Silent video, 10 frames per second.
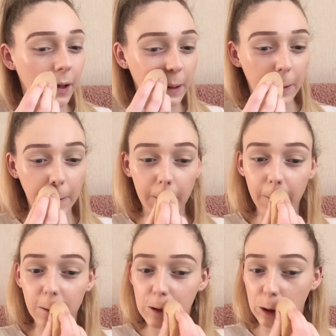Like,
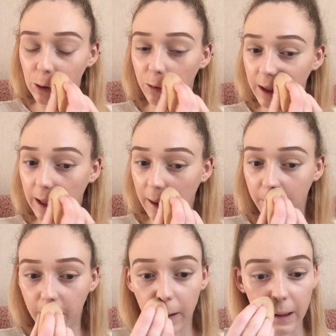do you know when you
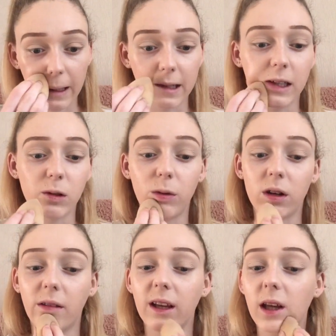have like the days
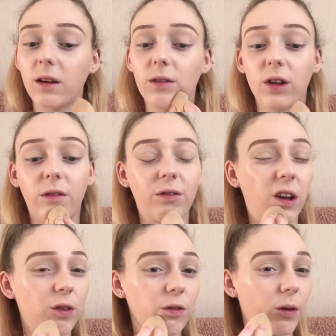where like even your
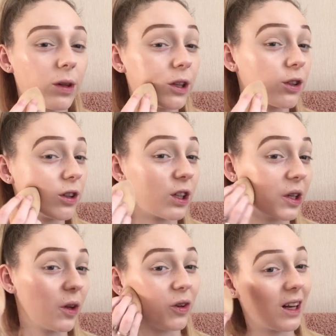favourite foundation
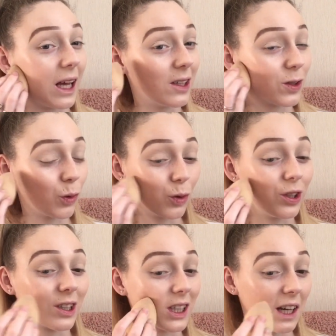doesn't look nice on
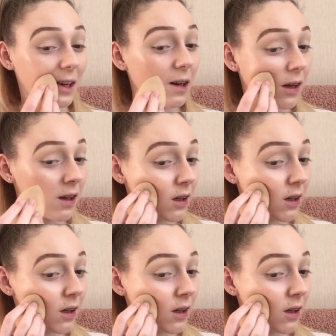your skin?